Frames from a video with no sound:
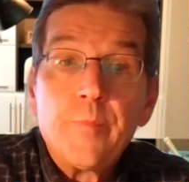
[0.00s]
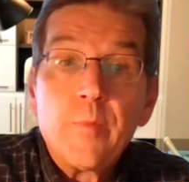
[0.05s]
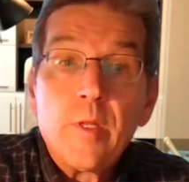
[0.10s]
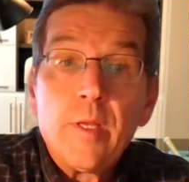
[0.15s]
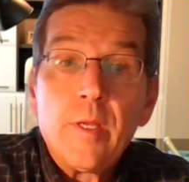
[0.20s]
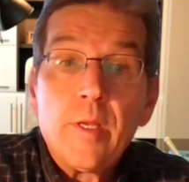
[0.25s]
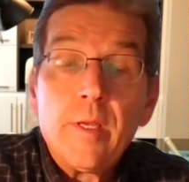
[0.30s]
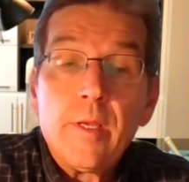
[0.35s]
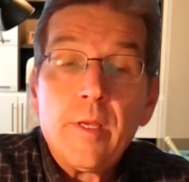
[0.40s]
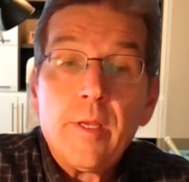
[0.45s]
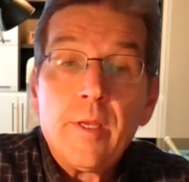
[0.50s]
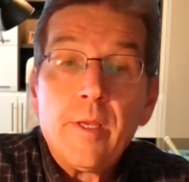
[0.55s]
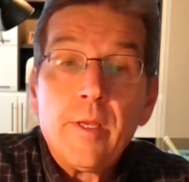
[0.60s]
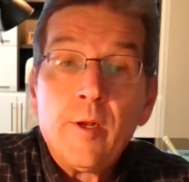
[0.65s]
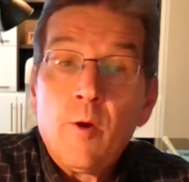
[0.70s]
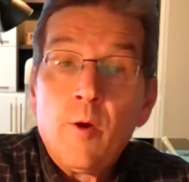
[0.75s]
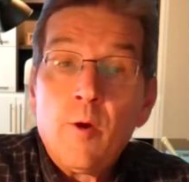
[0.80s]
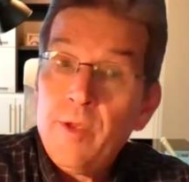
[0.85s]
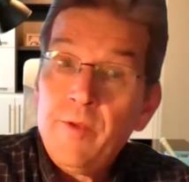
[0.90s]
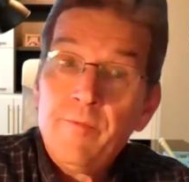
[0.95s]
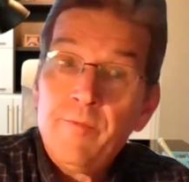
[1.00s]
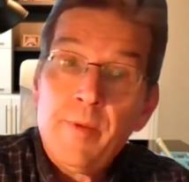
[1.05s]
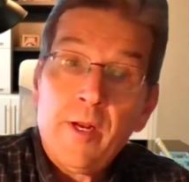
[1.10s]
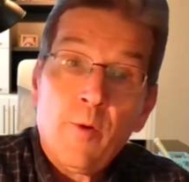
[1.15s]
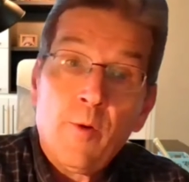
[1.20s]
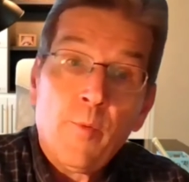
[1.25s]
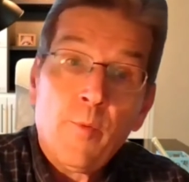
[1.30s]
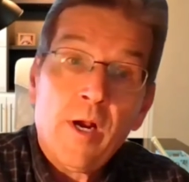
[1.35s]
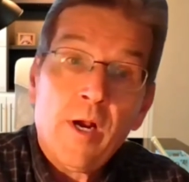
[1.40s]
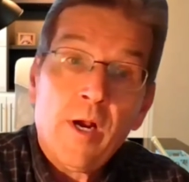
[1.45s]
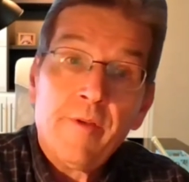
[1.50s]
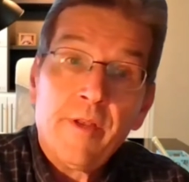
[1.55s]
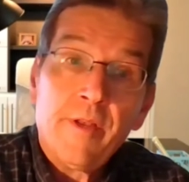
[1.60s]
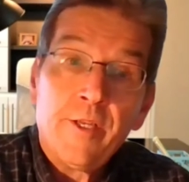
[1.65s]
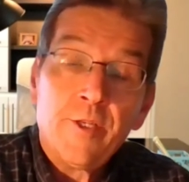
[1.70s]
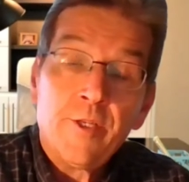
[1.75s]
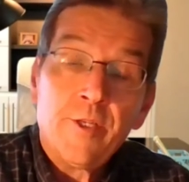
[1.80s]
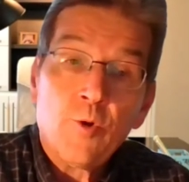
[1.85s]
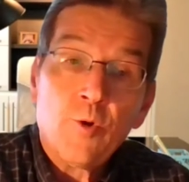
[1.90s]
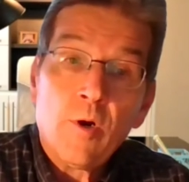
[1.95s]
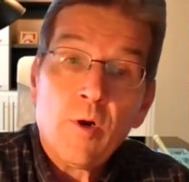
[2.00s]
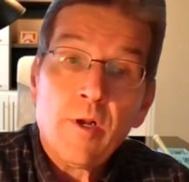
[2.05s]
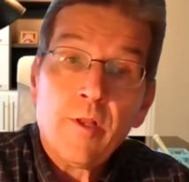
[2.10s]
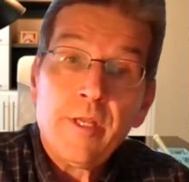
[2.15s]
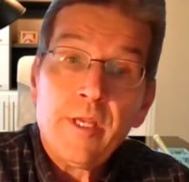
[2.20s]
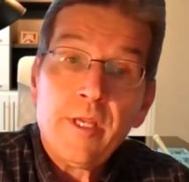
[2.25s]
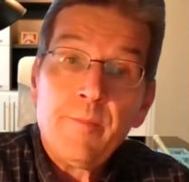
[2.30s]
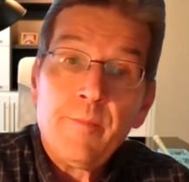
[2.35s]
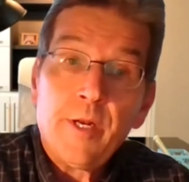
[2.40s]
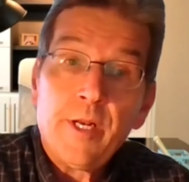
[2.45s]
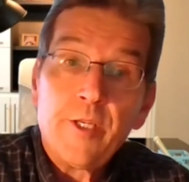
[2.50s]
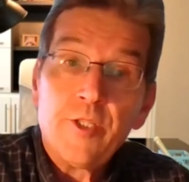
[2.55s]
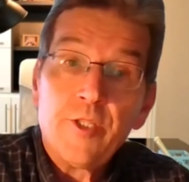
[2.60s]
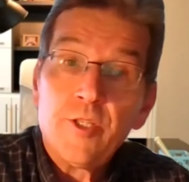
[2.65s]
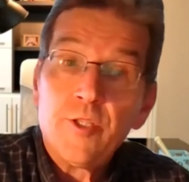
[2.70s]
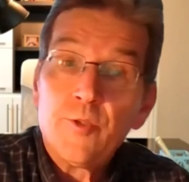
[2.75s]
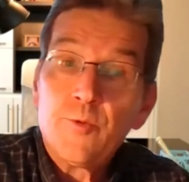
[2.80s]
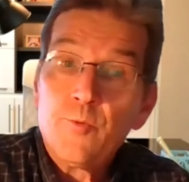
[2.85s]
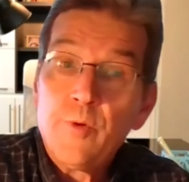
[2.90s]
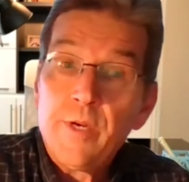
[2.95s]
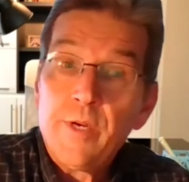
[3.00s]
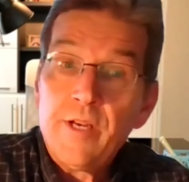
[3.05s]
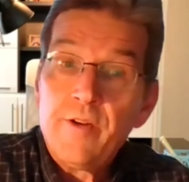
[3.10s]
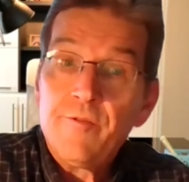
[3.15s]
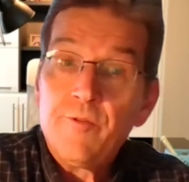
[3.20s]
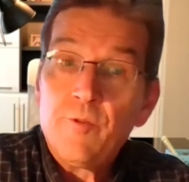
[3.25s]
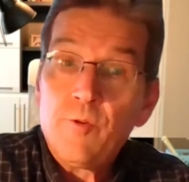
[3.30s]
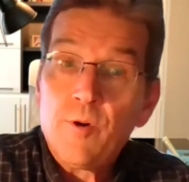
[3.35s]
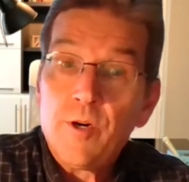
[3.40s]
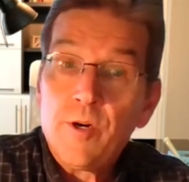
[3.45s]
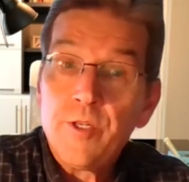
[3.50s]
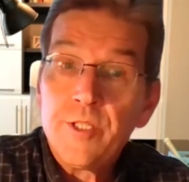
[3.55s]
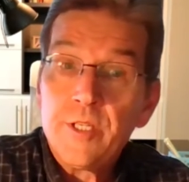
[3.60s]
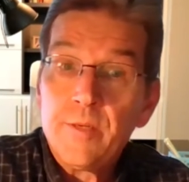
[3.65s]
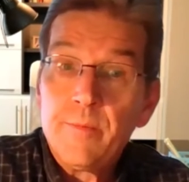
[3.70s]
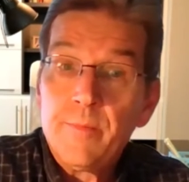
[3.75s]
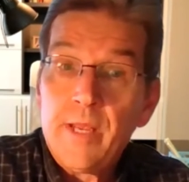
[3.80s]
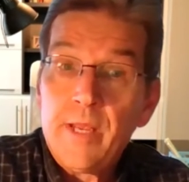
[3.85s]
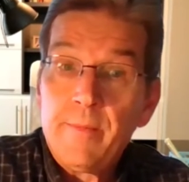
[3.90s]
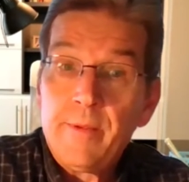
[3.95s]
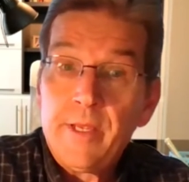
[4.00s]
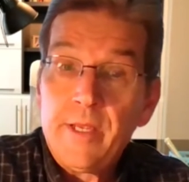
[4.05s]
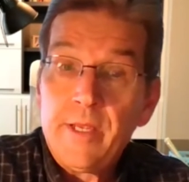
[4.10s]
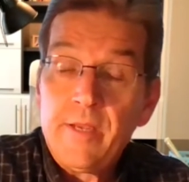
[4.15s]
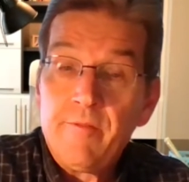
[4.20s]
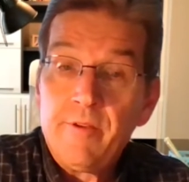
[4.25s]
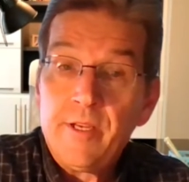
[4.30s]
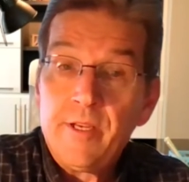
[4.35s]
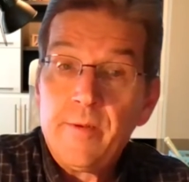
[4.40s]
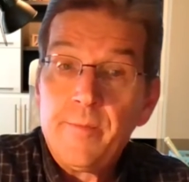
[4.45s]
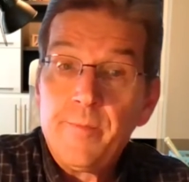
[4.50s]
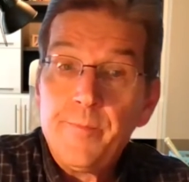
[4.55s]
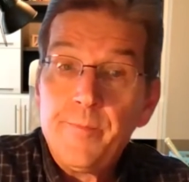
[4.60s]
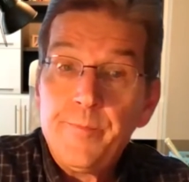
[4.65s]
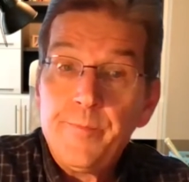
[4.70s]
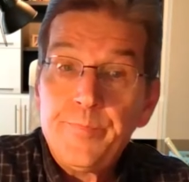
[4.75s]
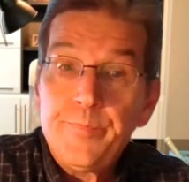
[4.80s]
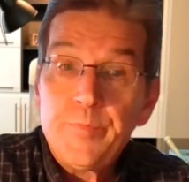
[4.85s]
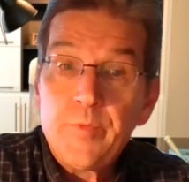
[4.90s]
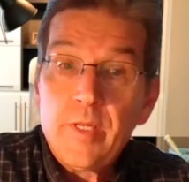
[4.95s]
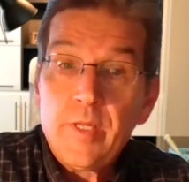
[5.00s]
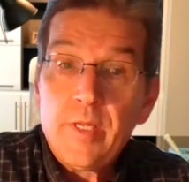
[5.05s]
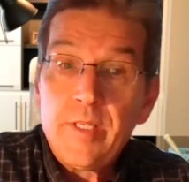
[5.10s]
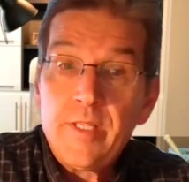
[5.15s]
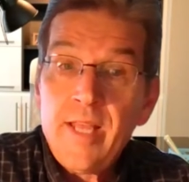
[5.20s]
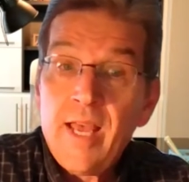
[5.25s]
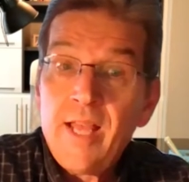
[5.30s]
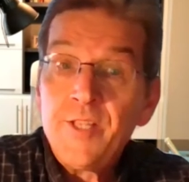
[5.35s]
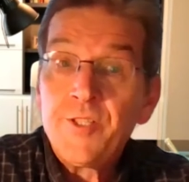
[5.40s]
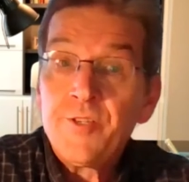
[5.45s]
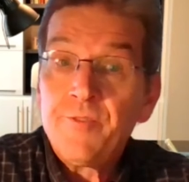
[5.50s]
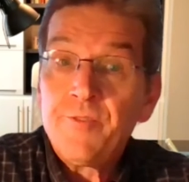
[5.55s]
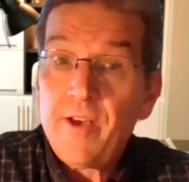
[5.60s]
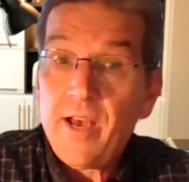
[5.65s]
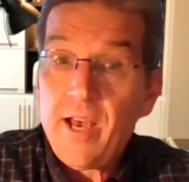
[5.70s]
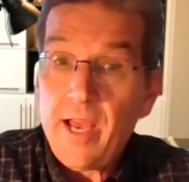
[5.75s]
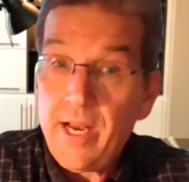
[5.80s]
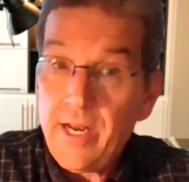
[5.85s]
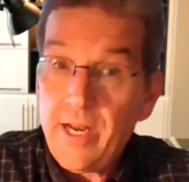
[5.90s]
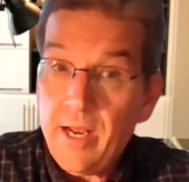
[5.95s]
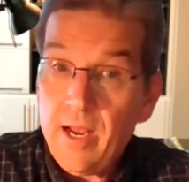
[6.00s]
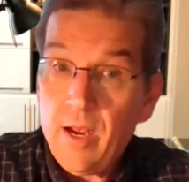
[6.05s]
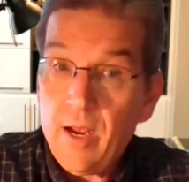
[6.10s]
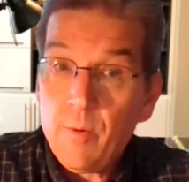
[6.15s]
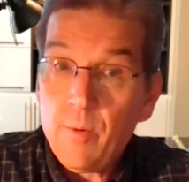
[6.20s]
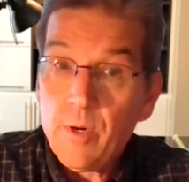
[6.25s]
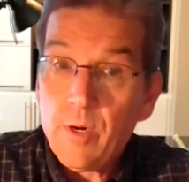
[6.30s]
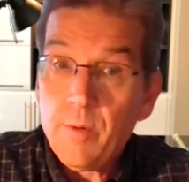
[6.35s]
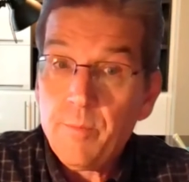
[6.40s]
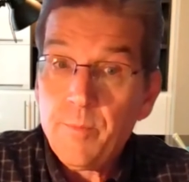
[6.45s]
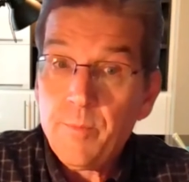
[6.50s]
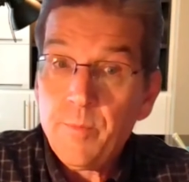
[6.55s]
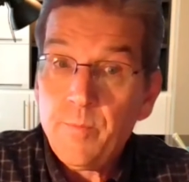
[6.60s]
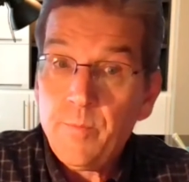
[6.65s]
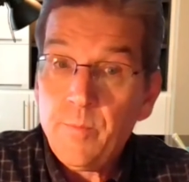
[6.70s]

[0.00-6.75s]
We've been aware of it historically, but it just reinforced and maybe even intensified our